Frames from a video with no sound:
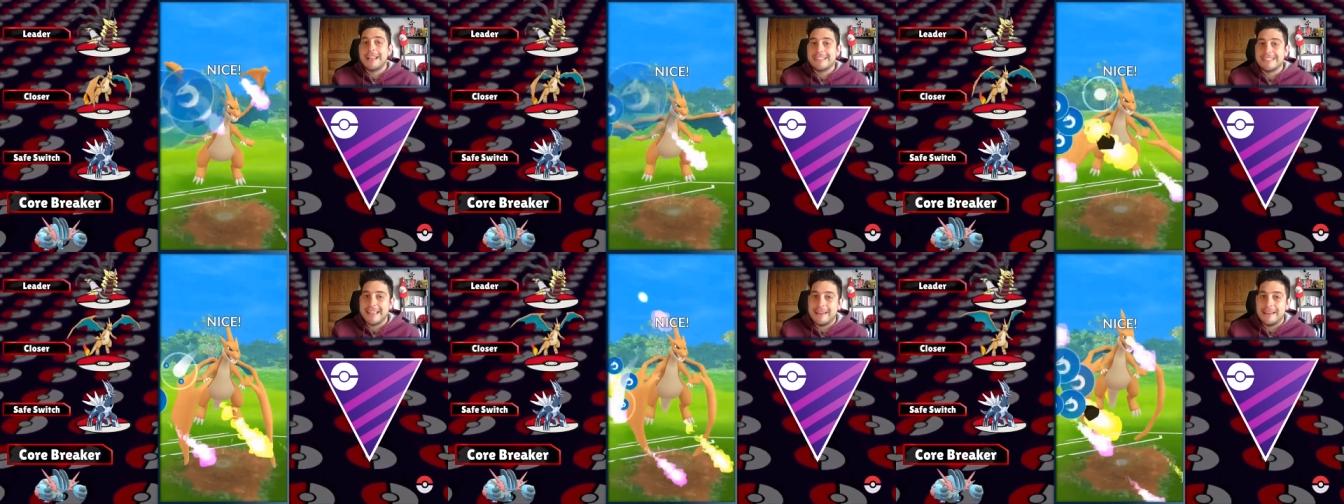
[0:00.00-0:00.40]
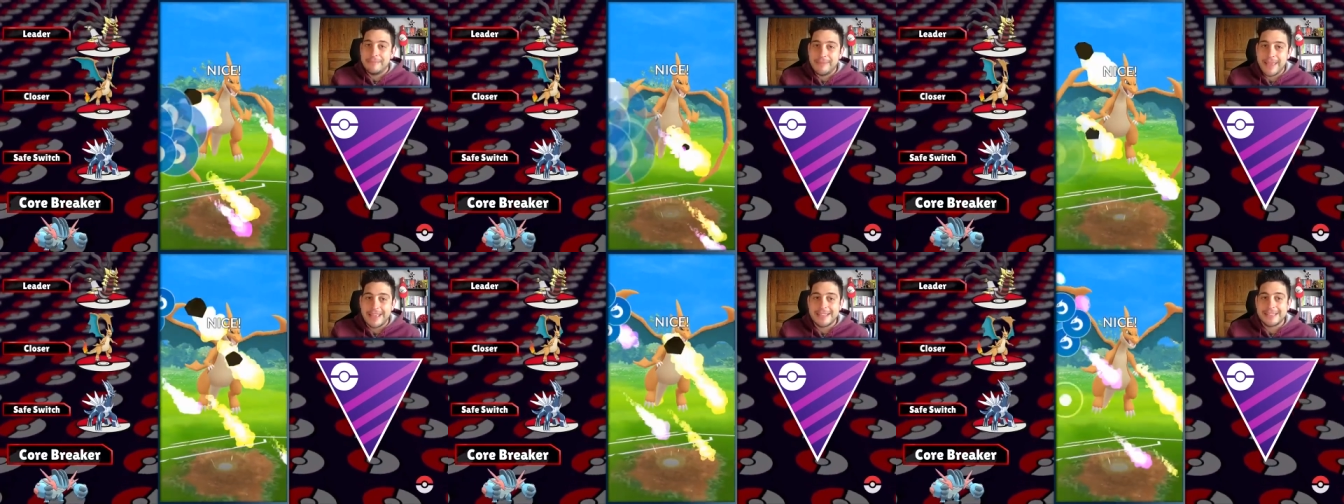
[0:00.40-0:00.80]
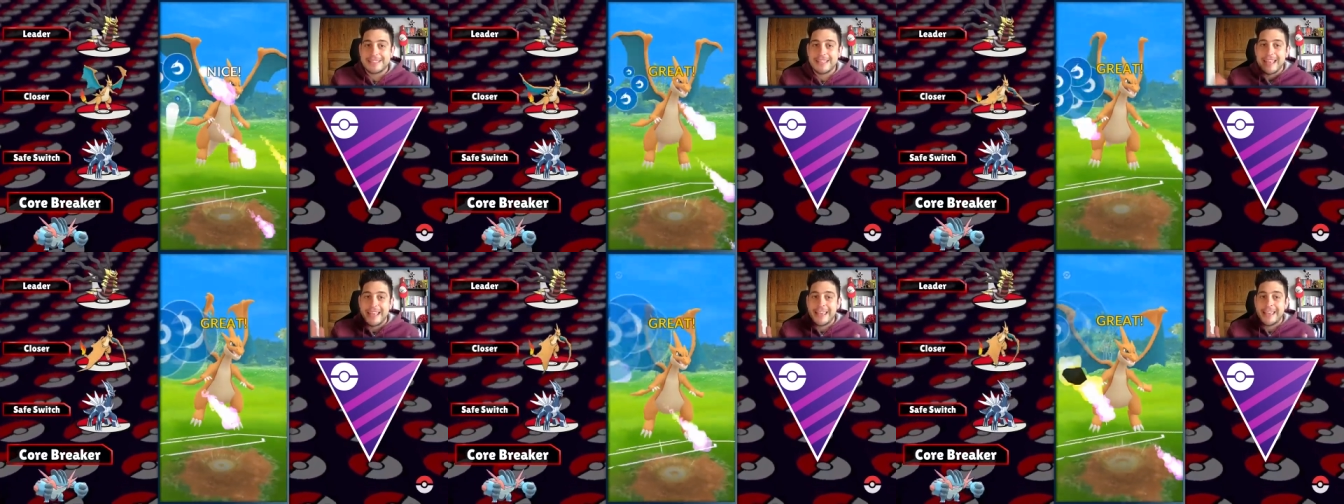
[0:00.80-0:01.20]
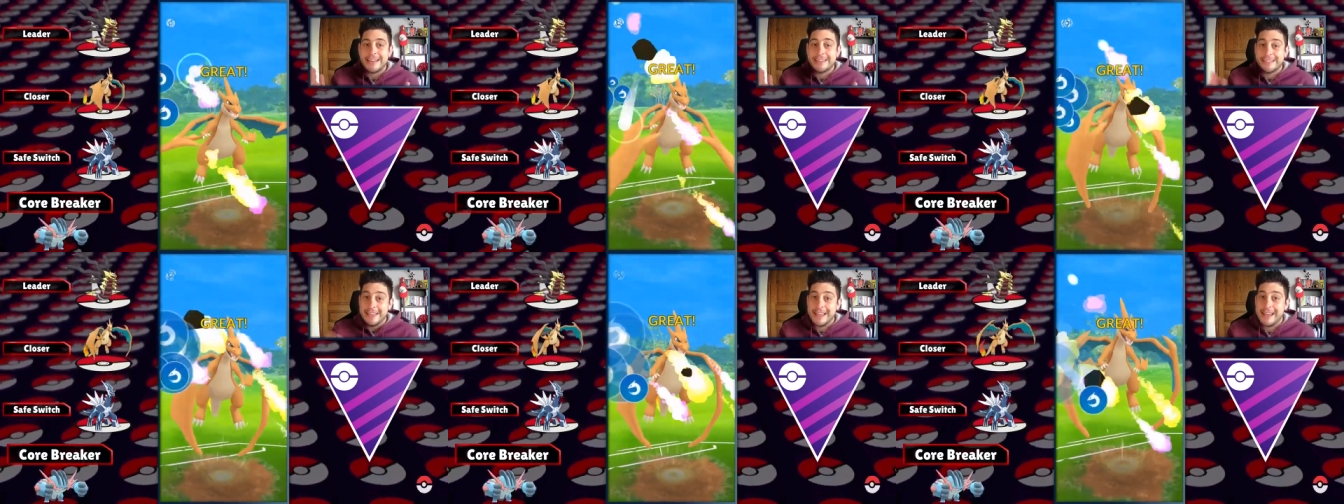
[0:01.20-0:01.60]
XL based
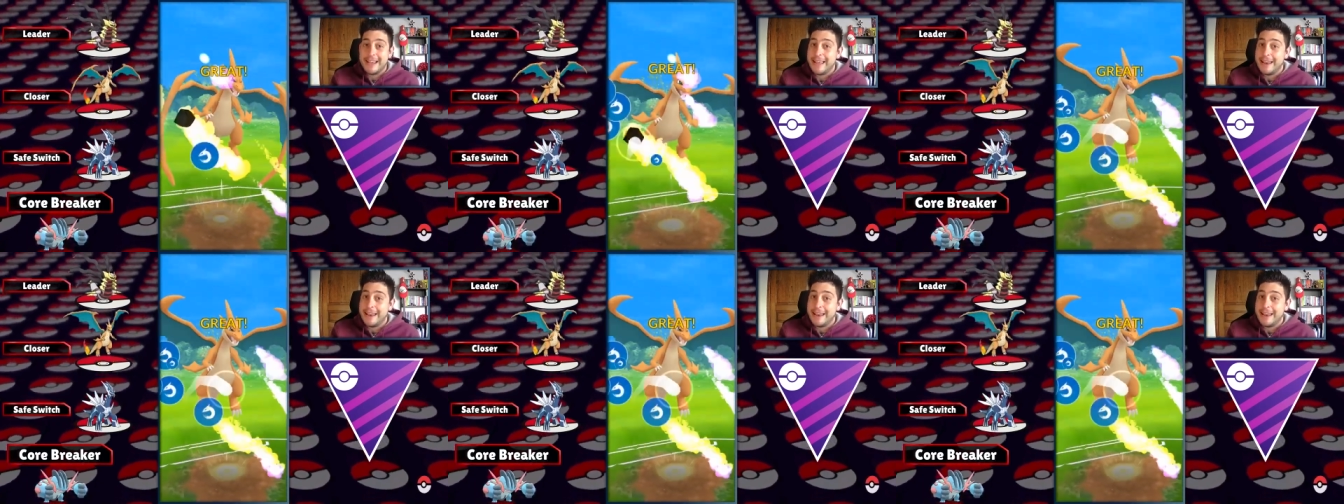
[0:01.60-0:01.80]
and yeah,